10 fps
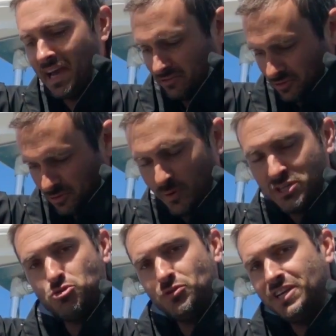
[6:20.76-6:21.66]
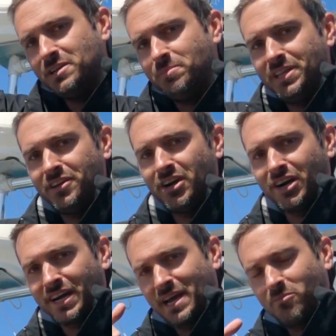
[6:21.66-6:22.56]
Yes, we do need to be
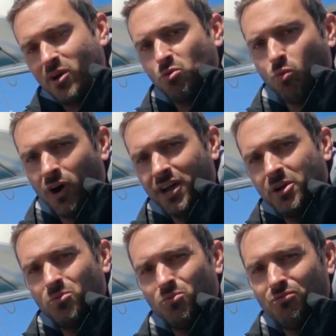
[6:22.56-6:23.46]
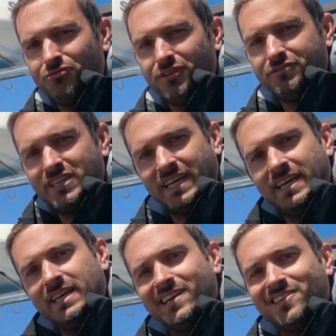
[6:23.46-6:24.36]
there. Again, around
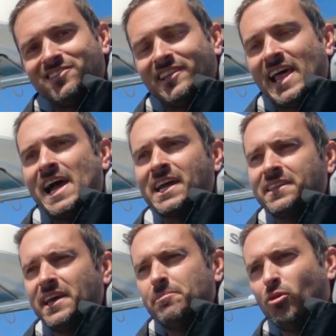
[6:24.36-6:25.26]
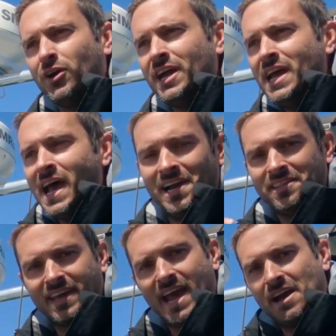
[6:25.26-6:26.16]
1:15 is slack at that point.
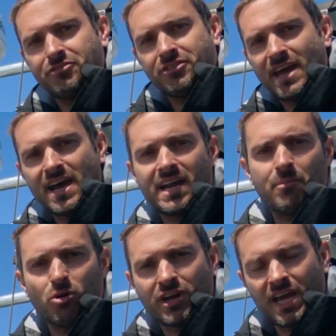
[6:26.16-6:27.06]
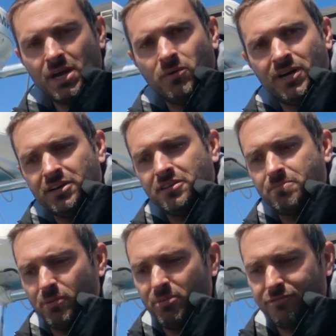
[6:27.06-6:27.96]
Anything after that, I'm okay with,
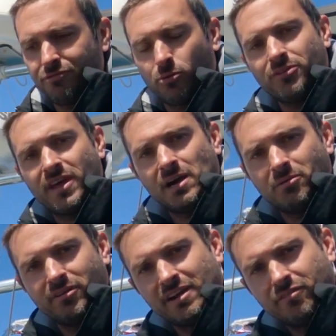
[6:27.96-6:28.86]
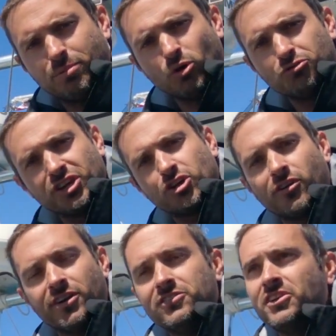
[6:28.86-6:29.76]
but before that, we would have opposing
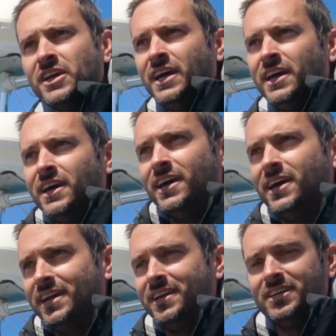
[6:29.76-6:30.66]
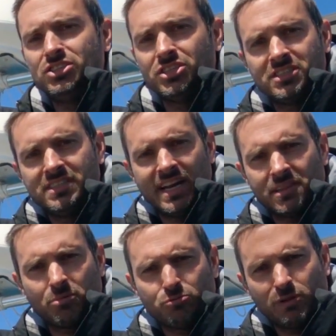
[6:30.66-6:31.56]
current and just
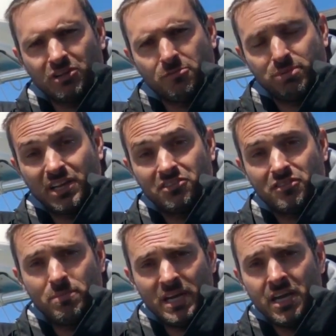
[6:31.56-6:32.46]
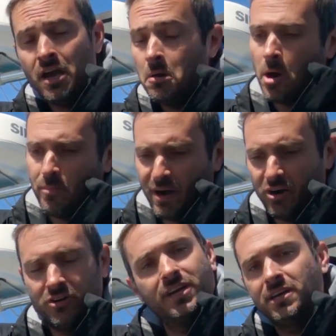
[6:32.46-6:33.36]
not the most pleasant place to be,
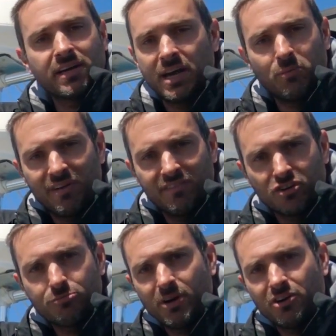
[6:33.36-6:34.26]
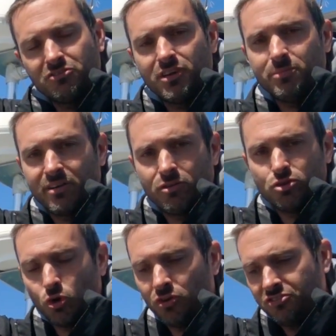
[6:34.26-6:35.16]
apparently. Again, we haven't experienced it, but everyone
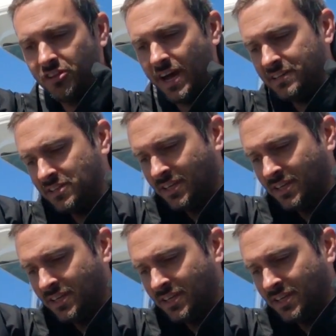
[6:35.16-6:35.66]
told us that.